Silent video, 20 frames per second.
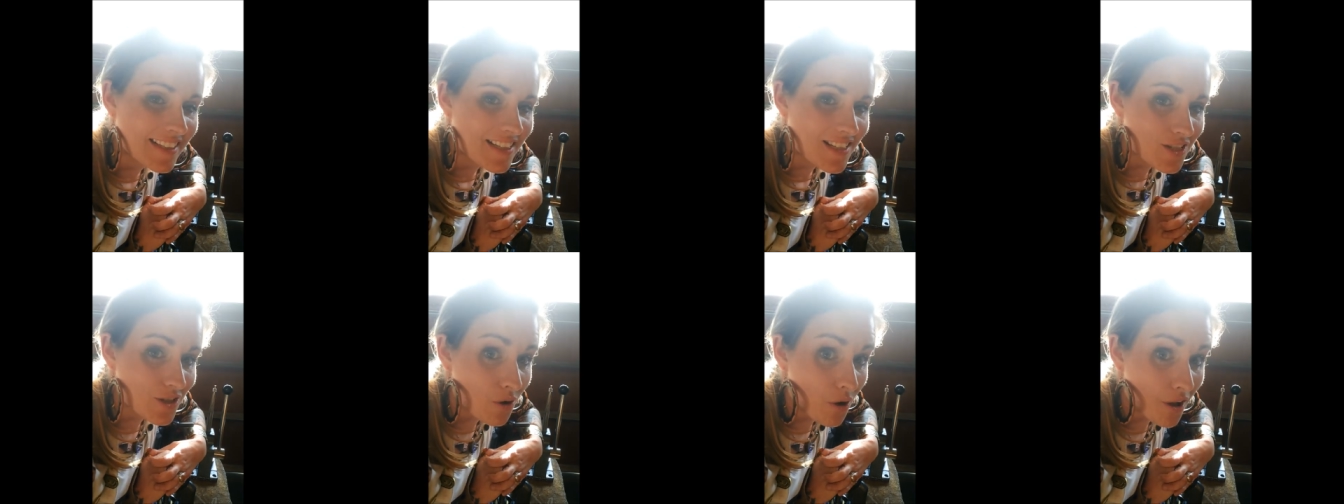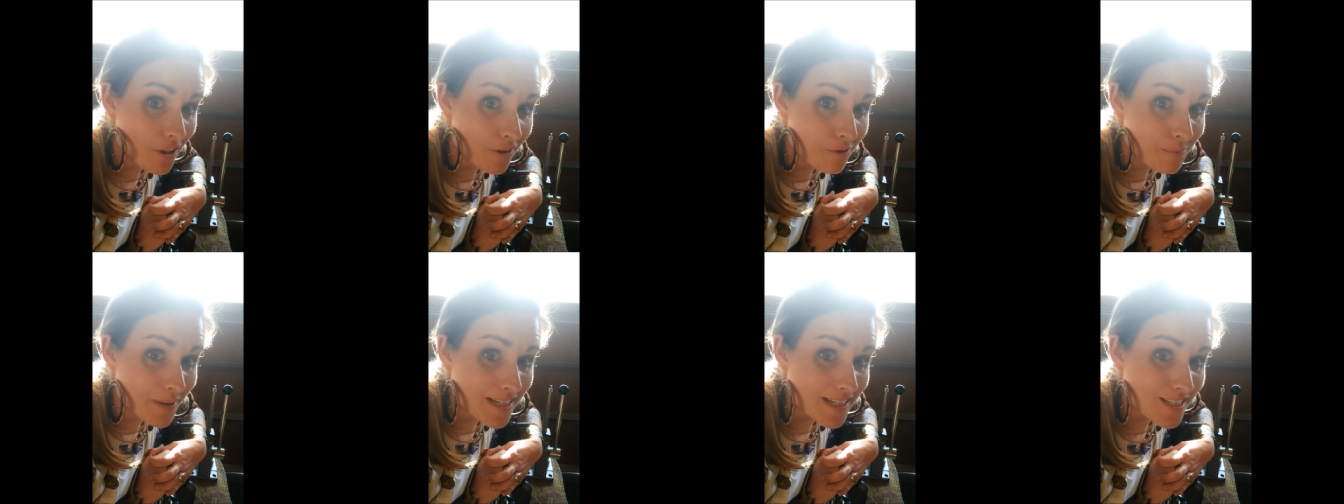So all
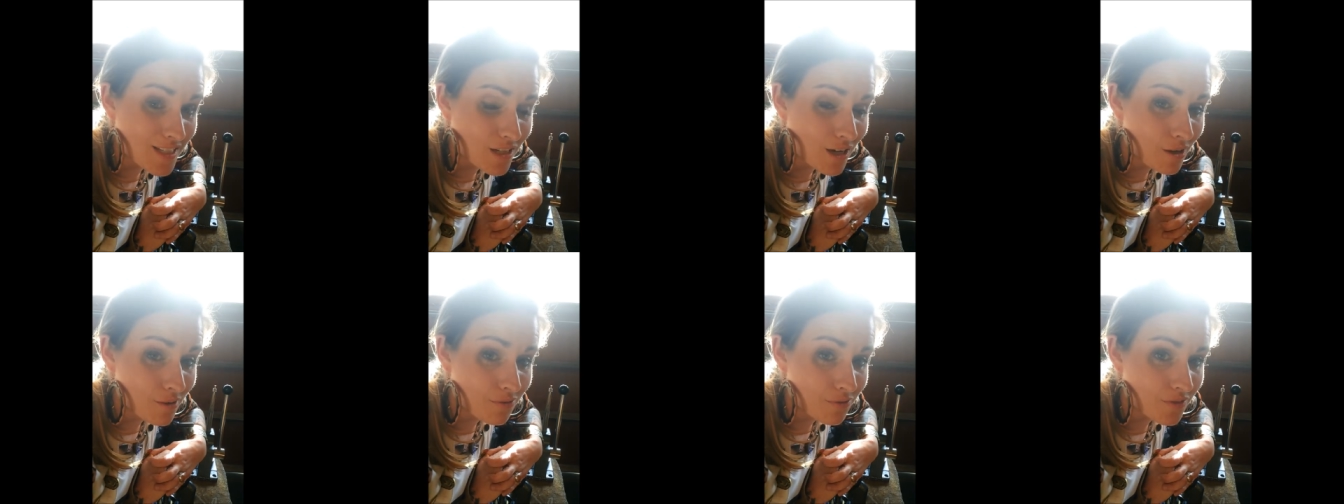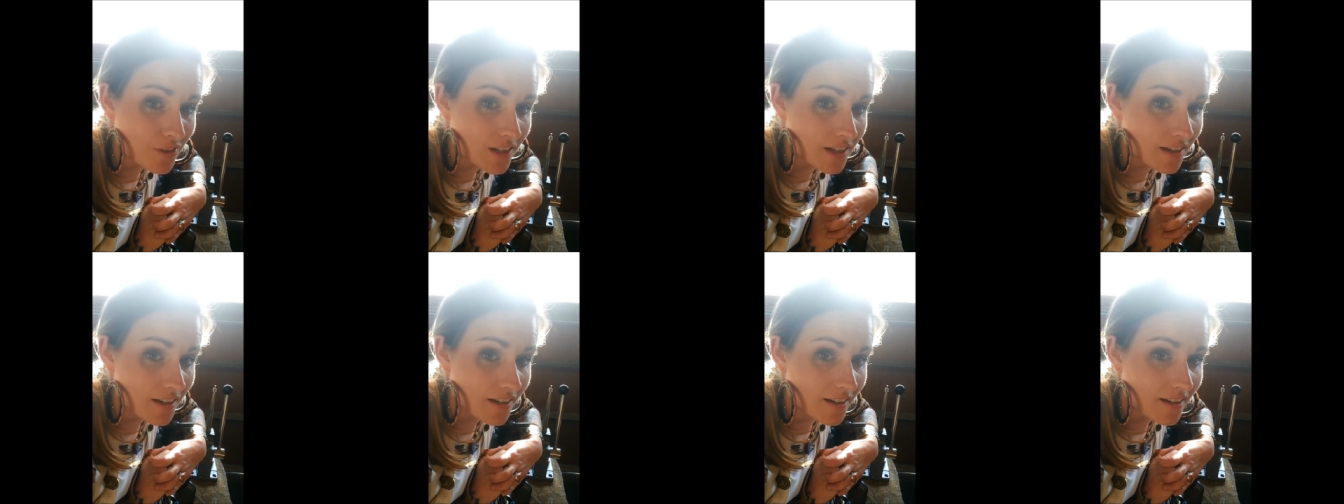of my stuff,
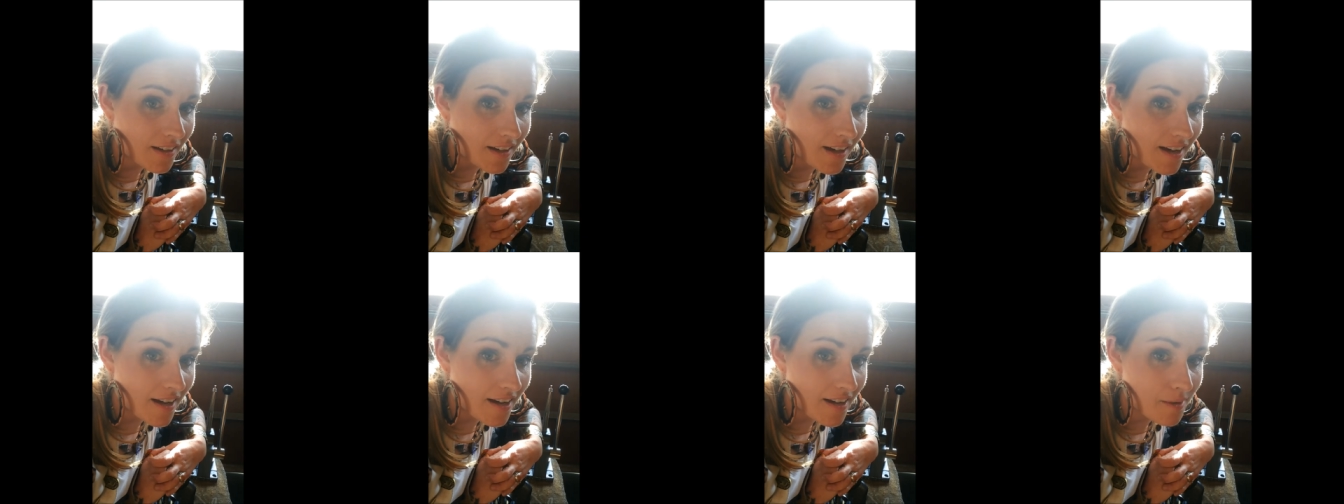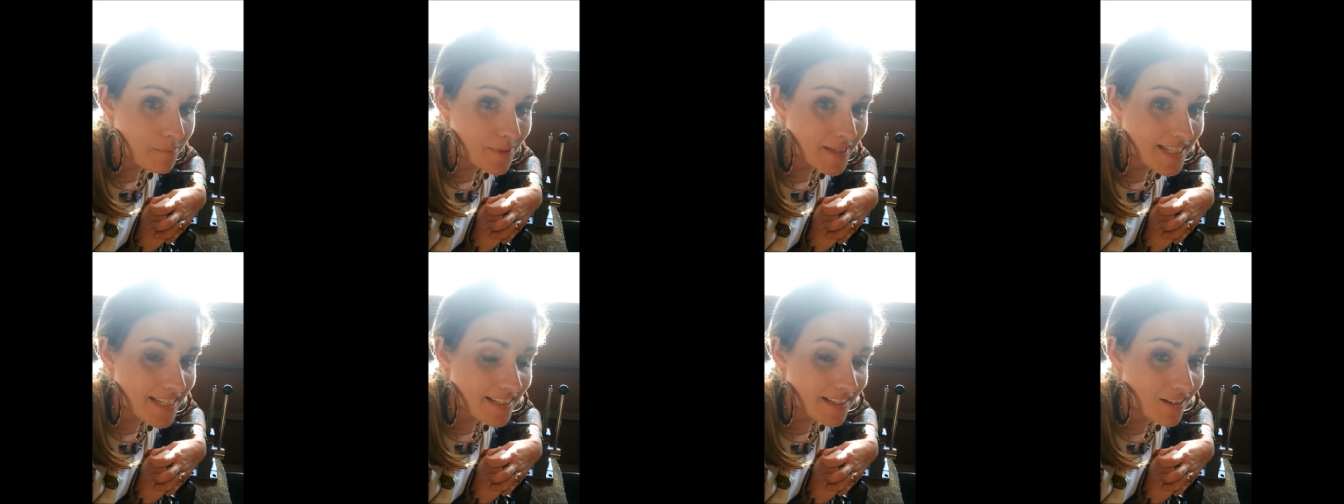the uh,
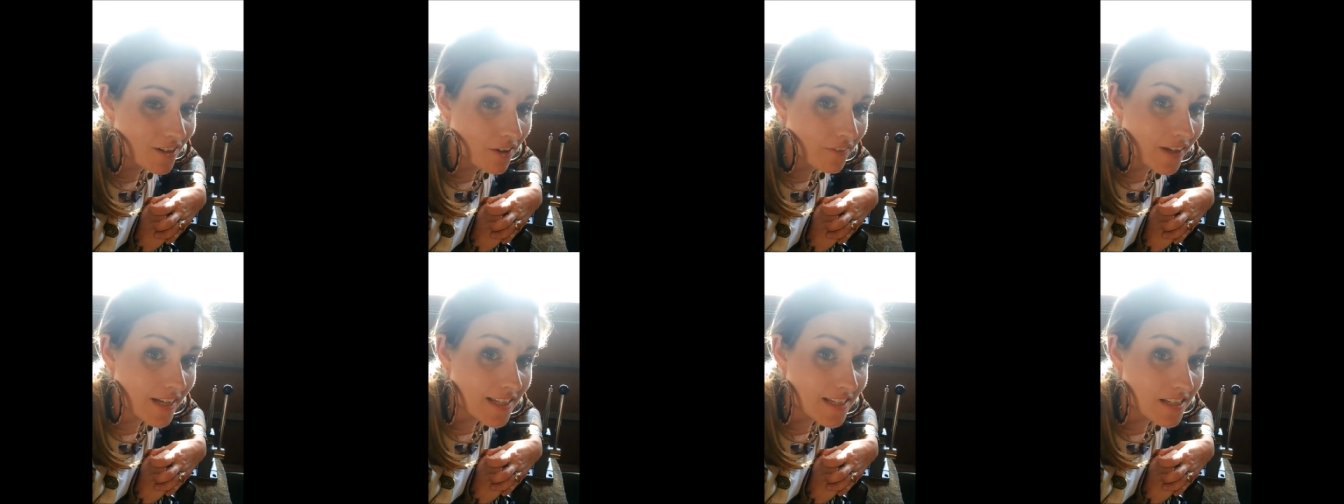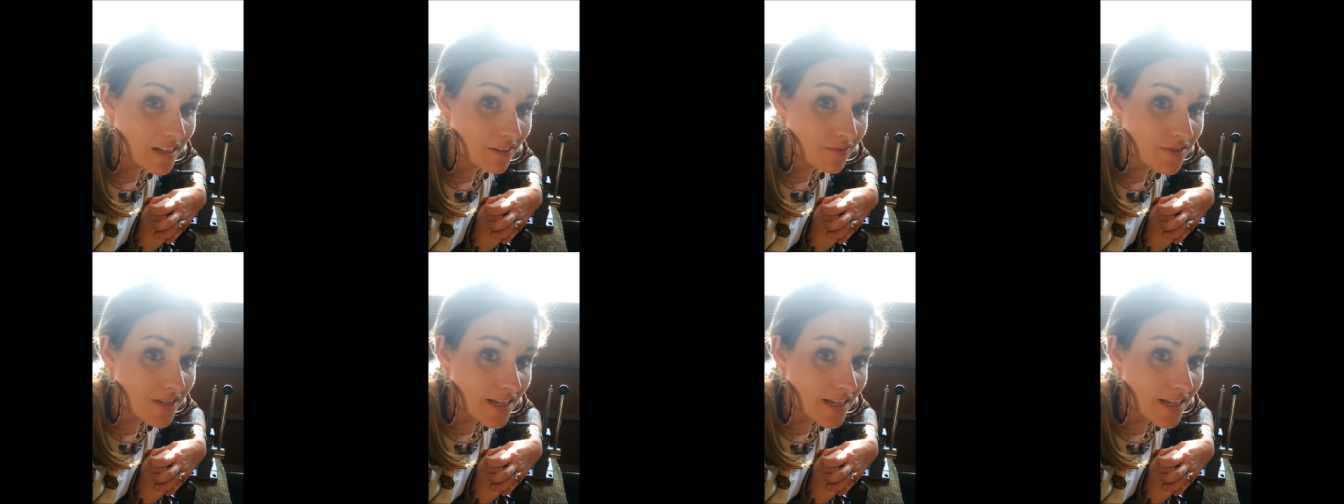patina and all that stuff,